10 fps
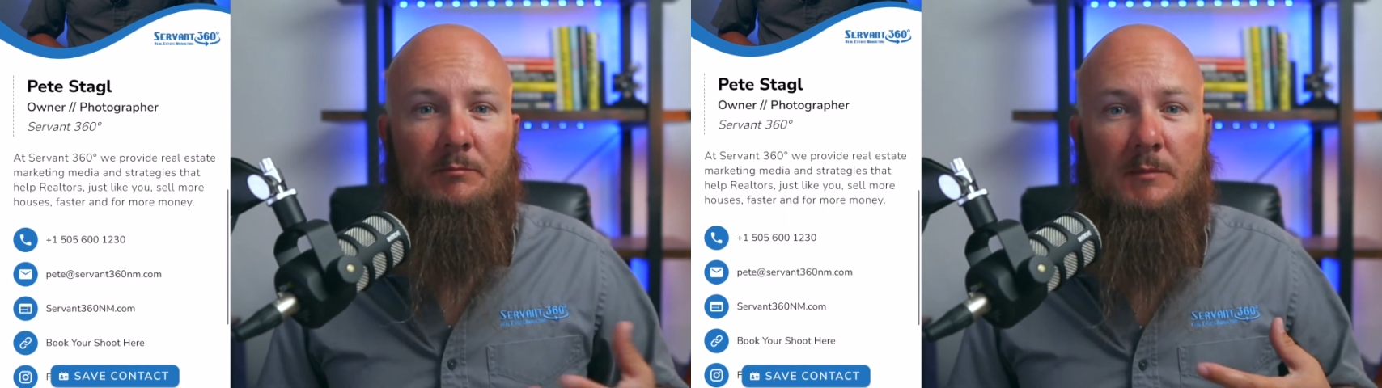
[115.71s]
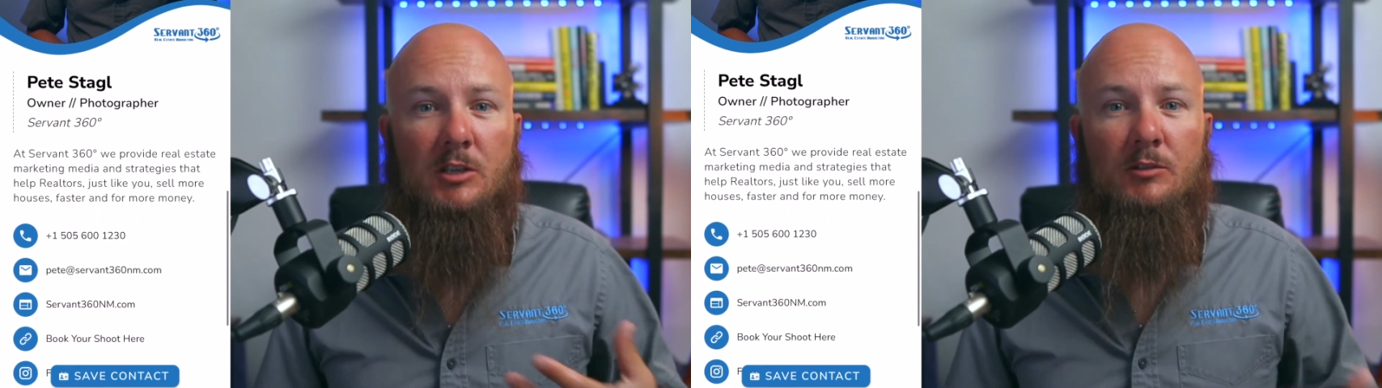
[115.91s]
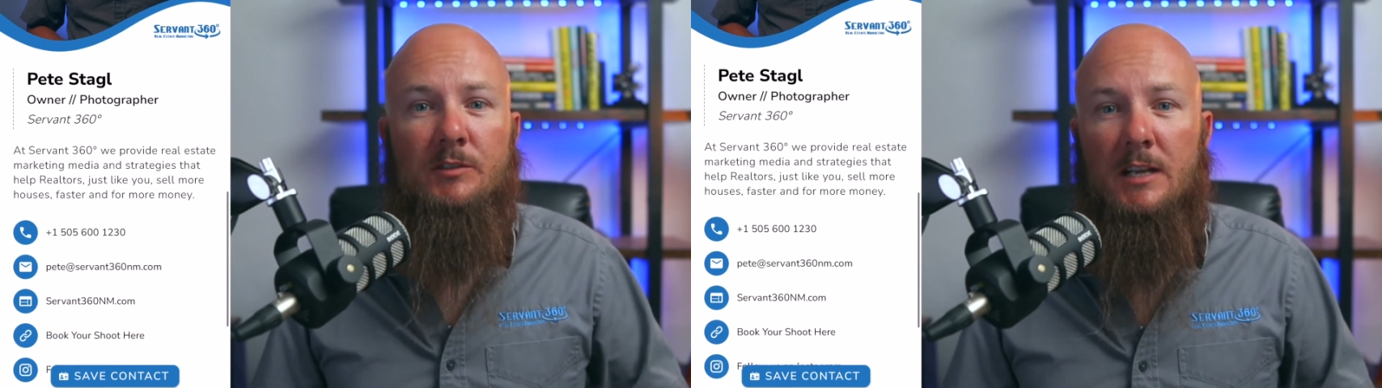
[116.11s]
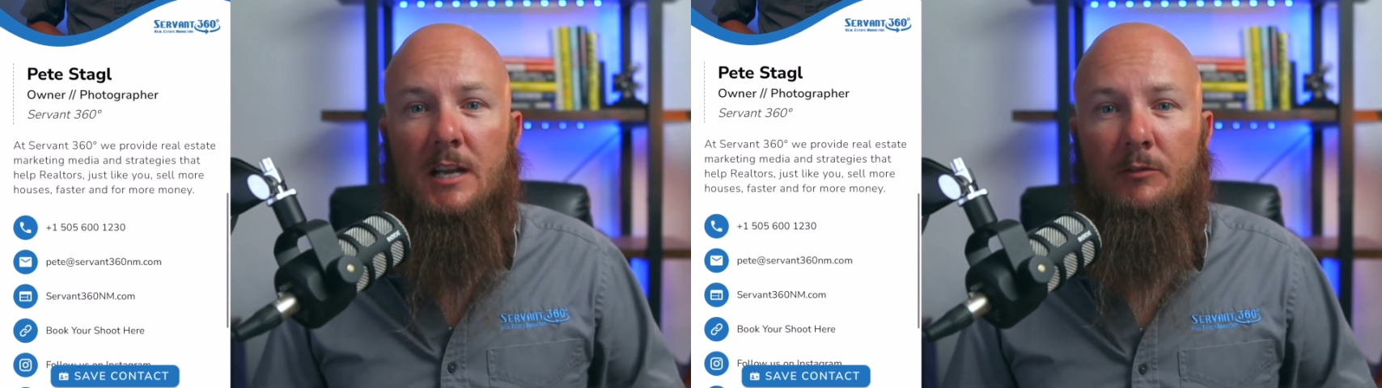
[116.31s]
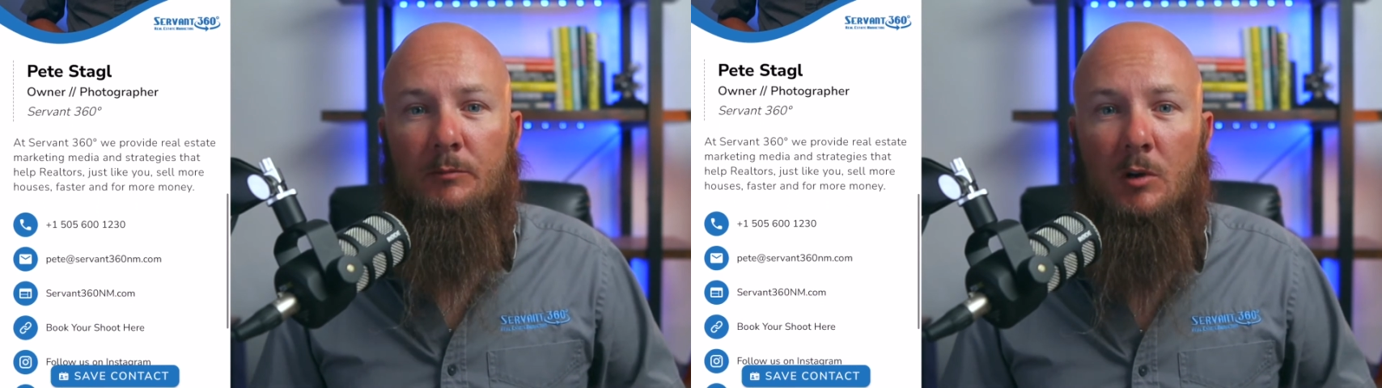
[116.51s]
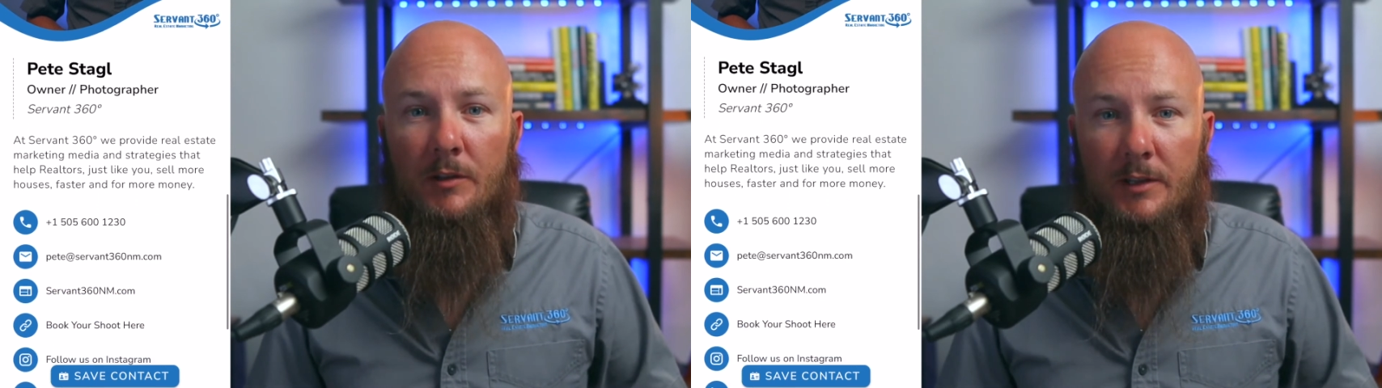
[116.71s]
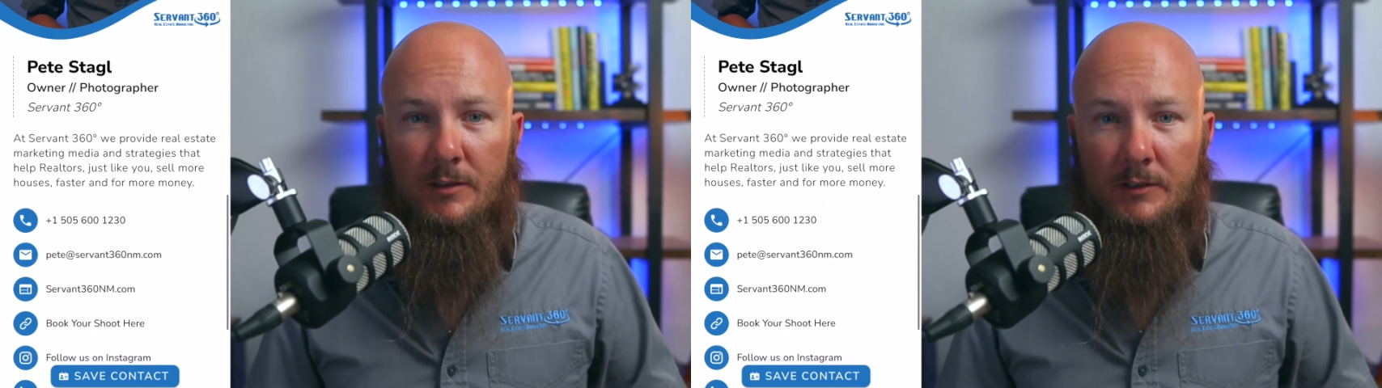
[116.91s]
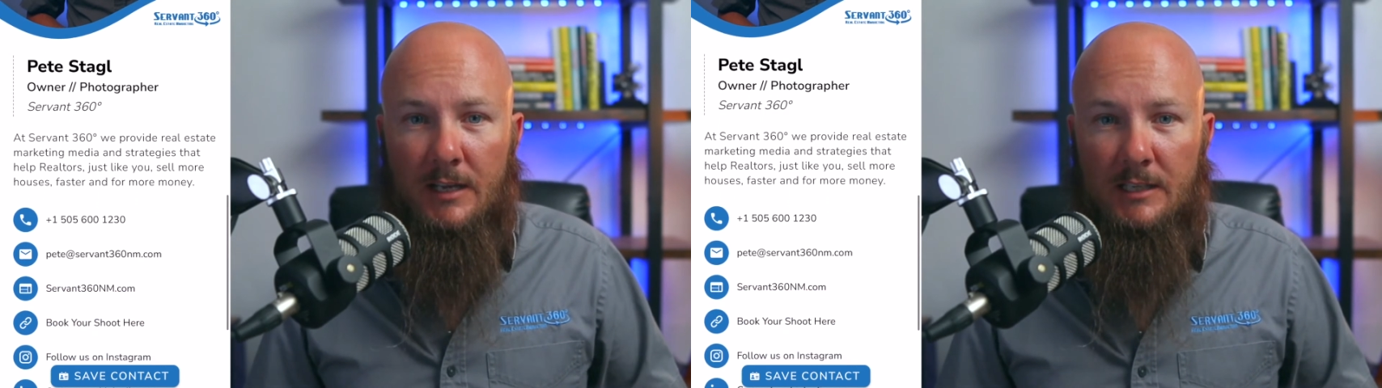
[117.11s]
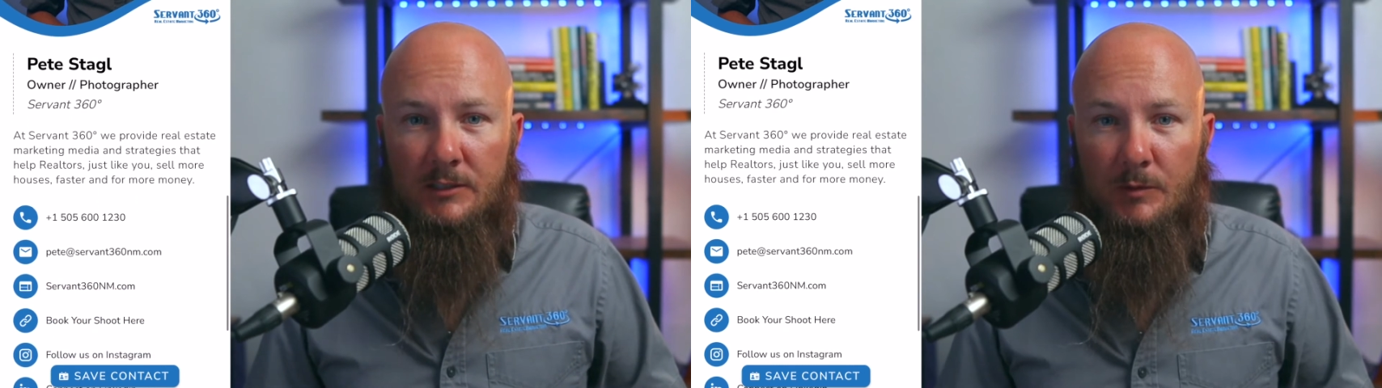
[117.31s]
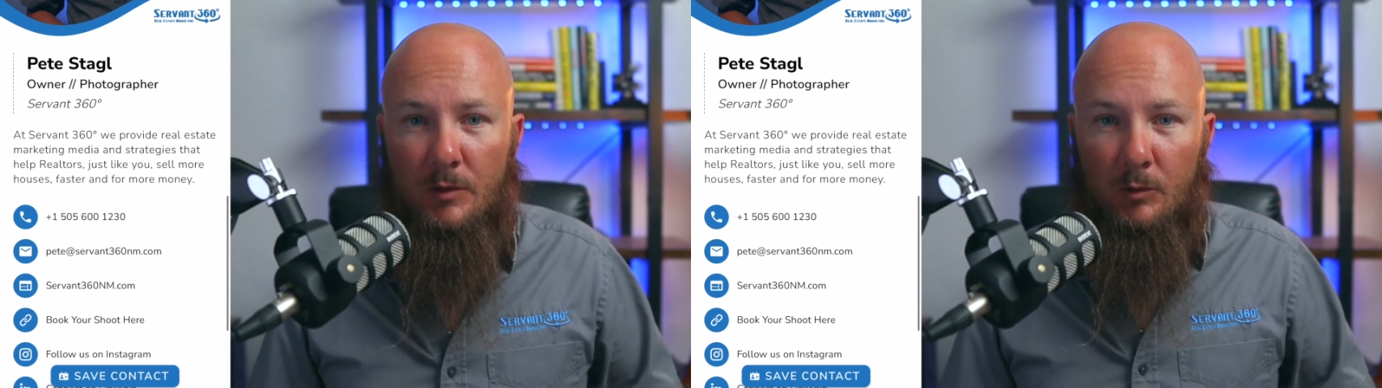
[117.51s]
makes you stand out from all the other guys
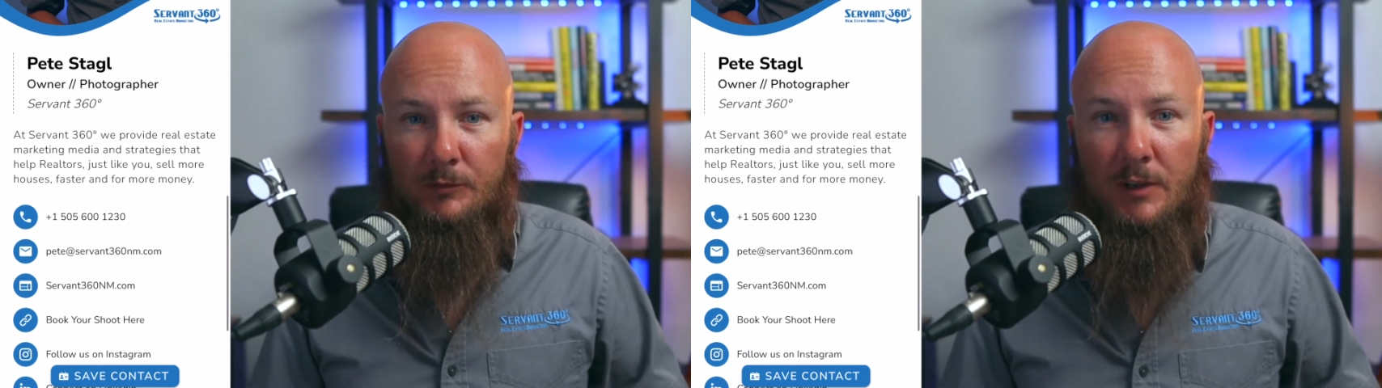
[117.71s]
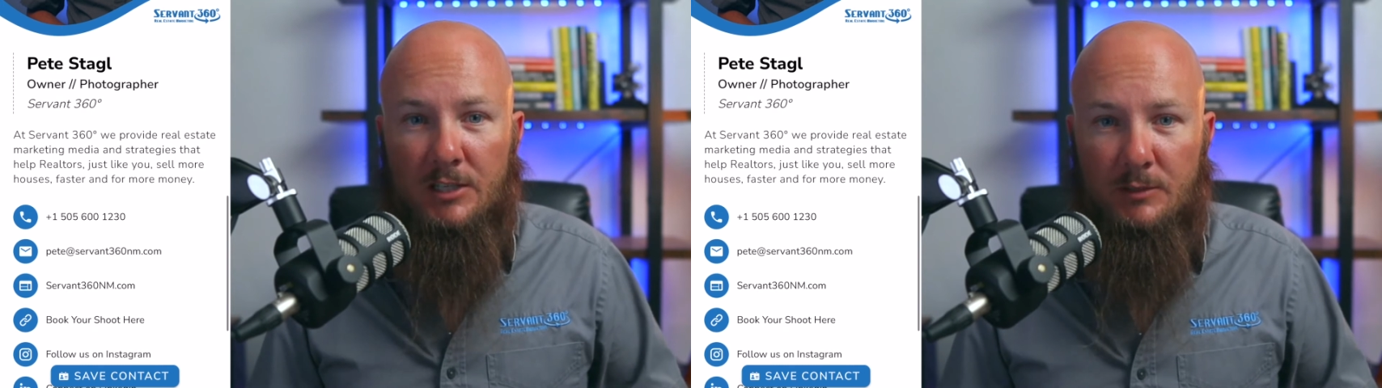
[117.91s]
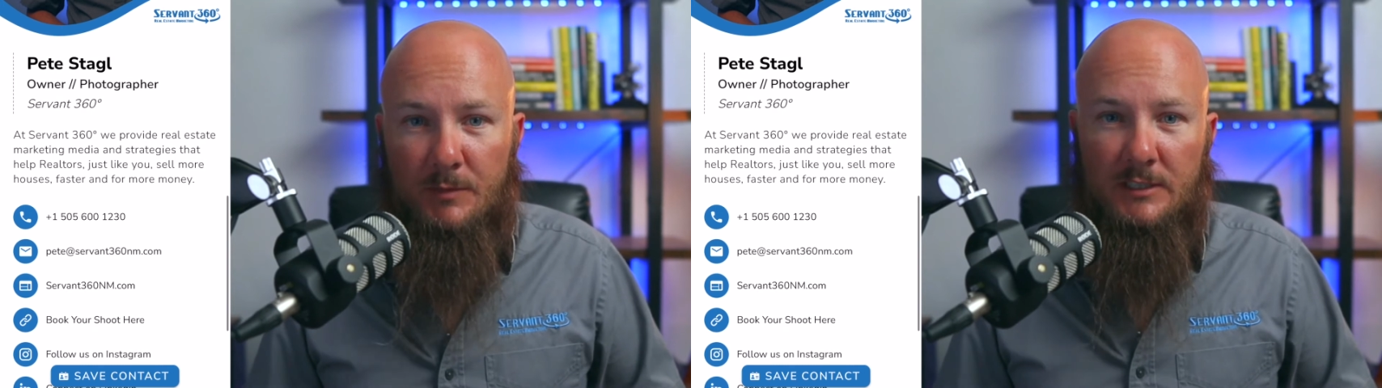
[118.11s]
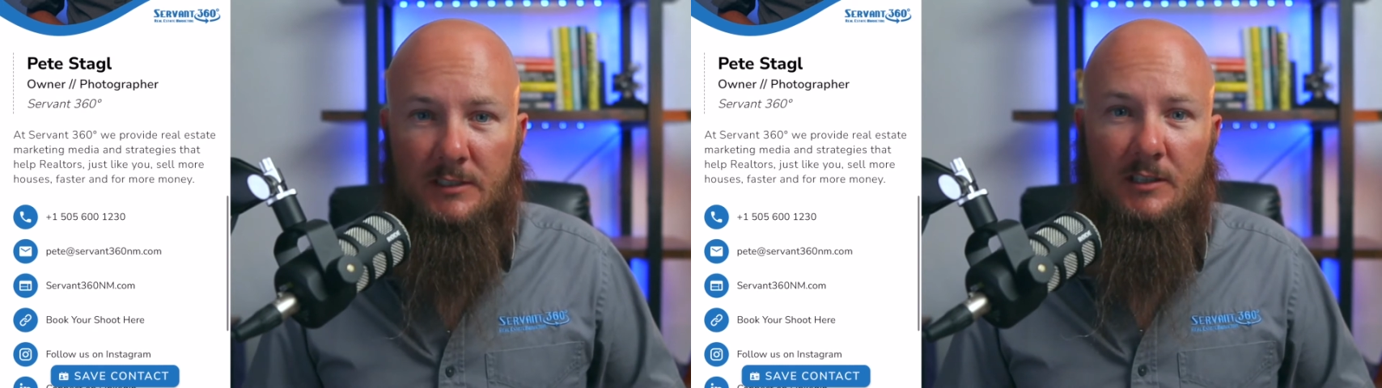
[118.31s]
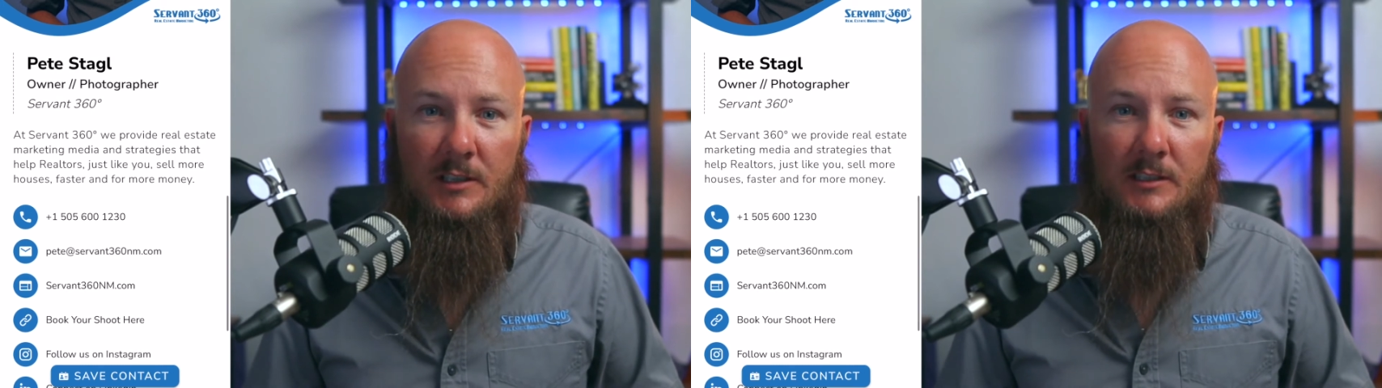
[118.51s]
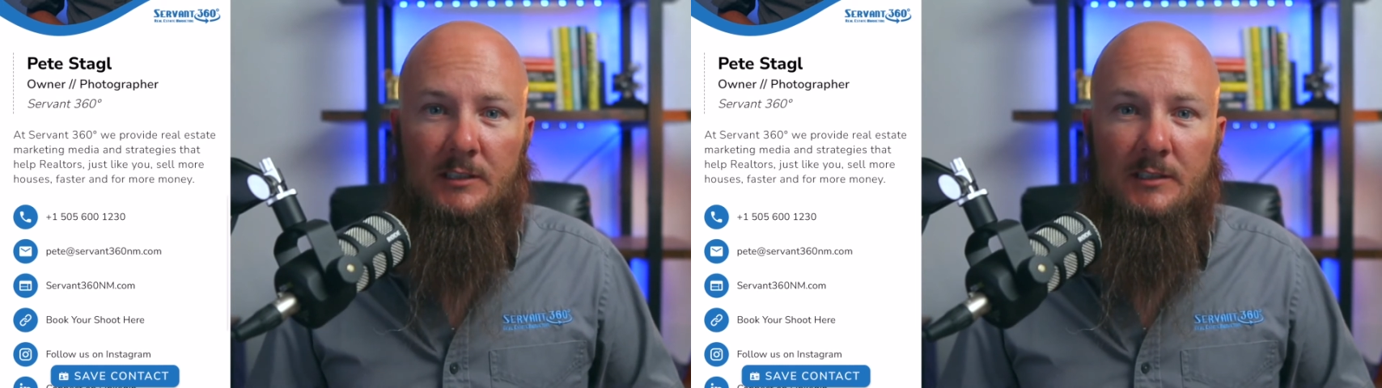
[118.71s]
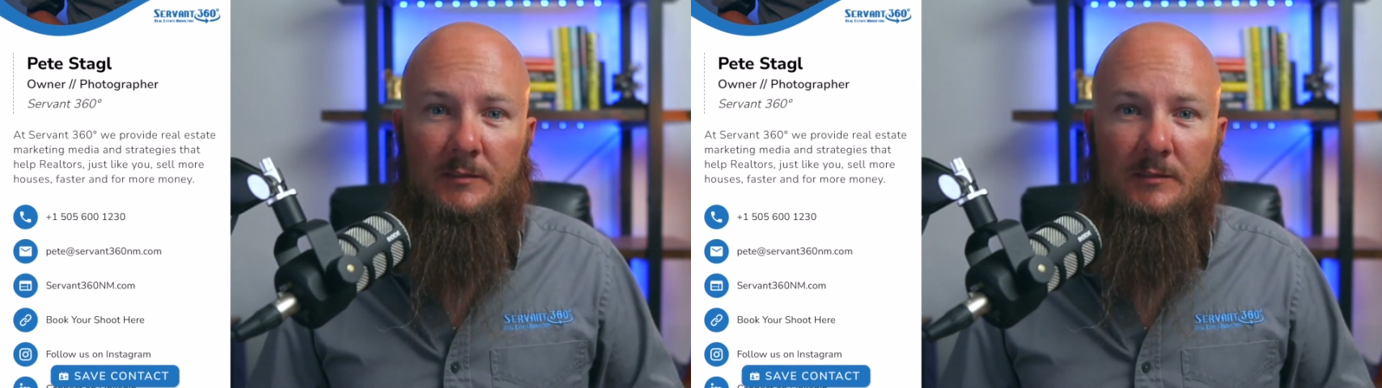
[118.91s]
with old-fashioned business cards.